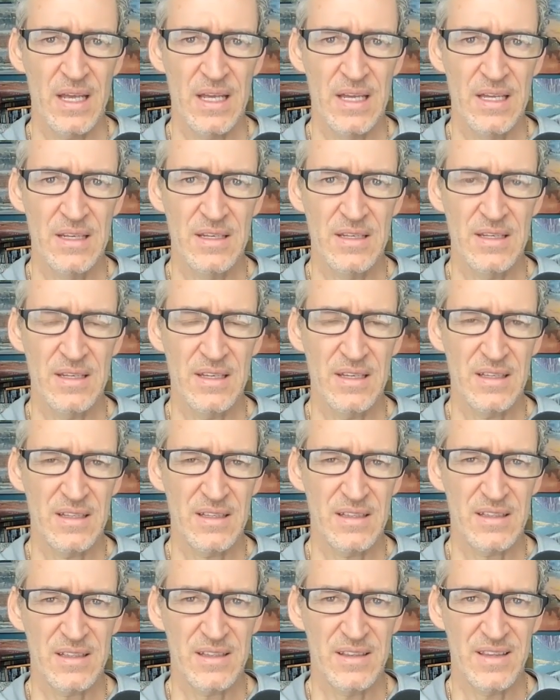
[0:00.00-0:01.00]
And
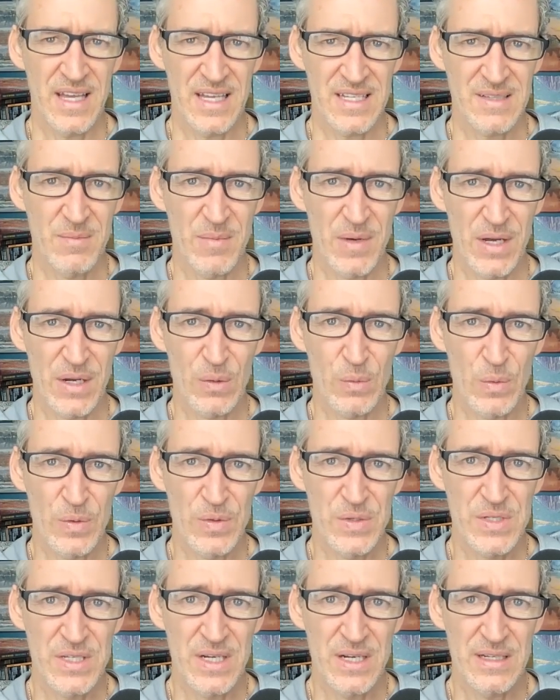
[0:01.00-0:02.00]
that's a model
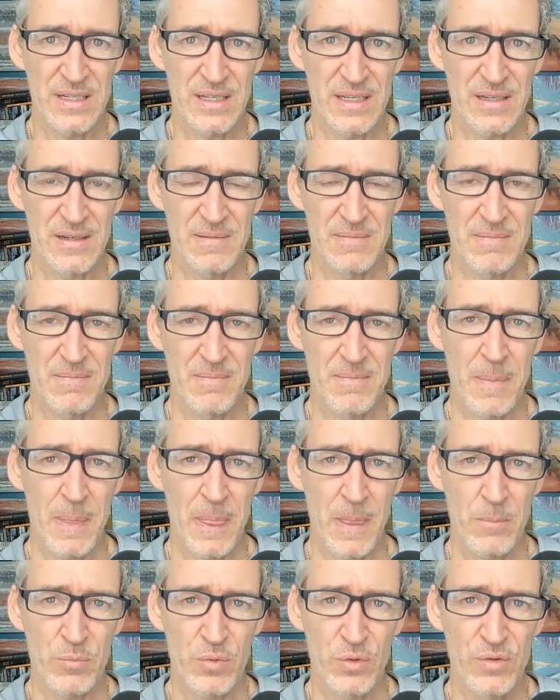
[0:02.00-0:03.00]
worth studying.
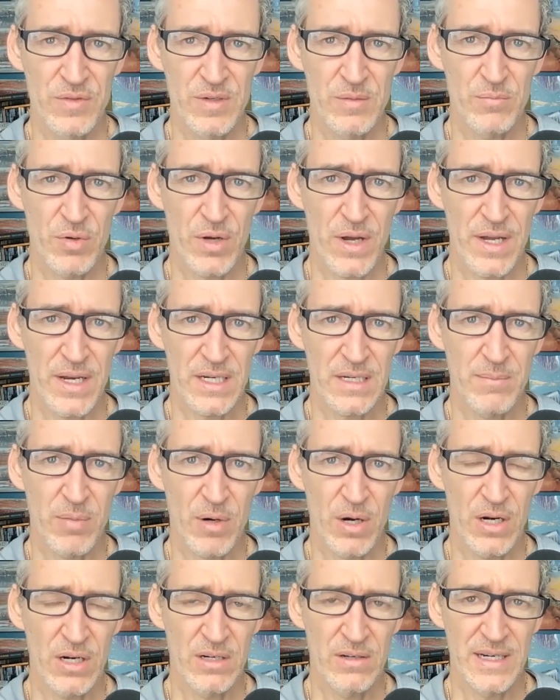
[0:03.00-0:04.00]

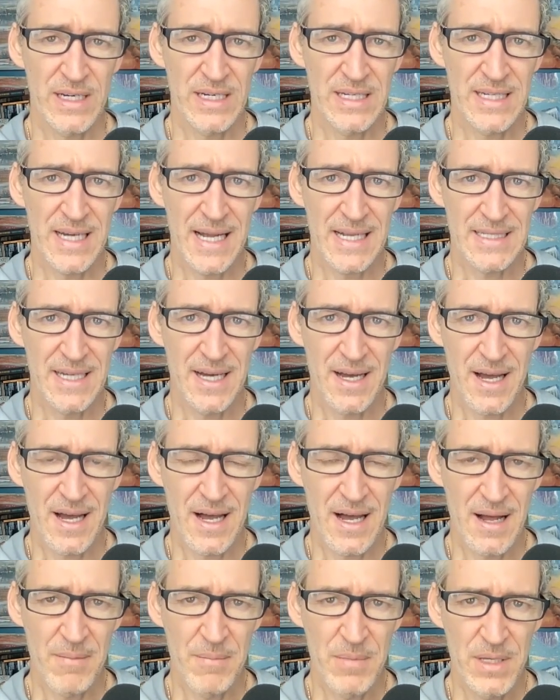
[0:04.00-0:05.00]

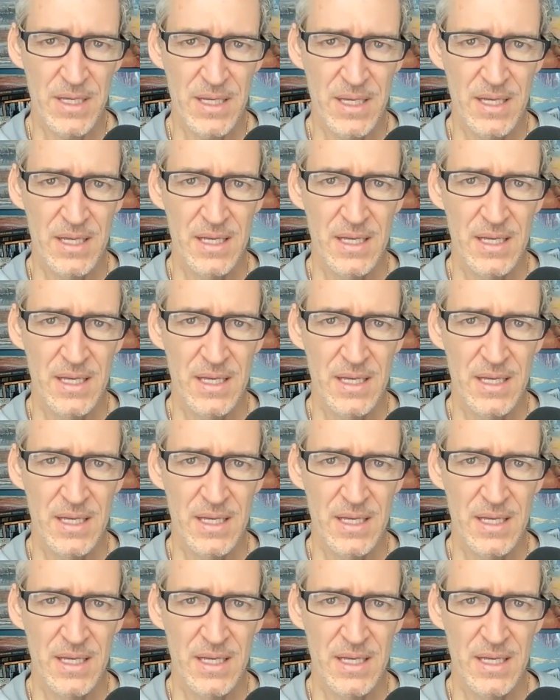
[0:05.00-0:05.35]
Provenproductpartnering.com.